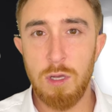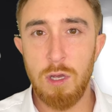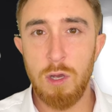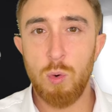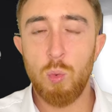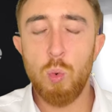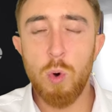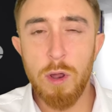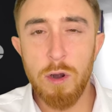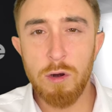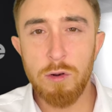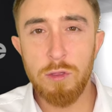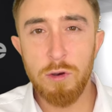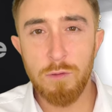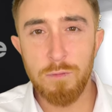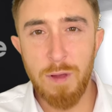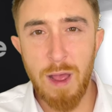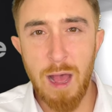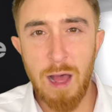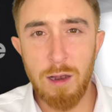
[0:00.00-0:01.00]
What are their
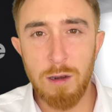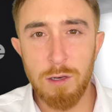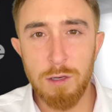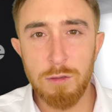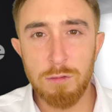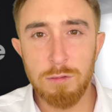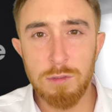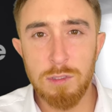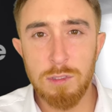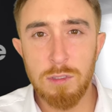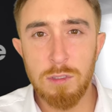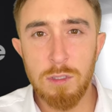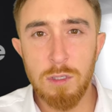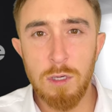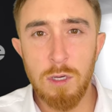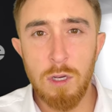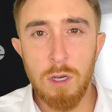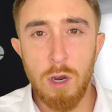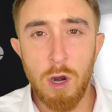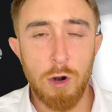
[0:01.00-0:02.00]
values?
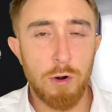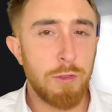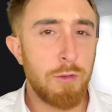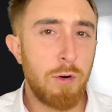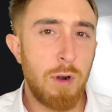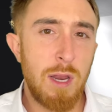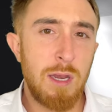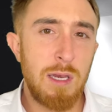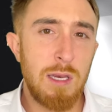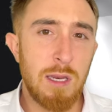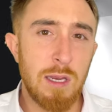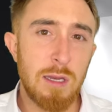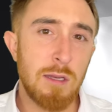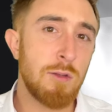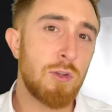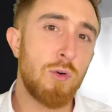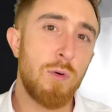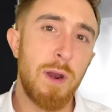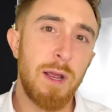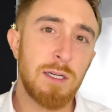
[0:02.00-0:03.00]
Are there any
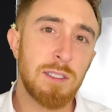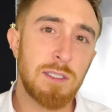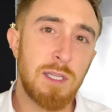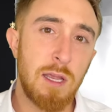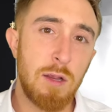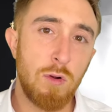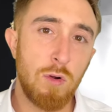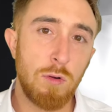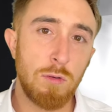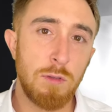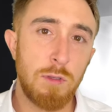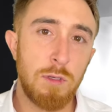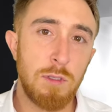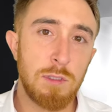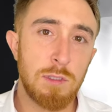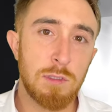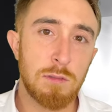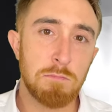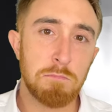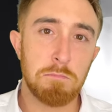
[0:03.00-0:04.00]
indirect
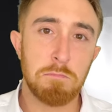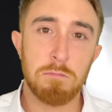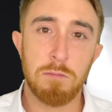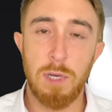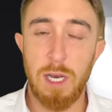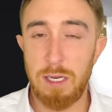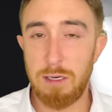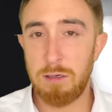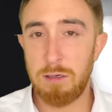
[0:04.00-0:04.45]
stakeholders, like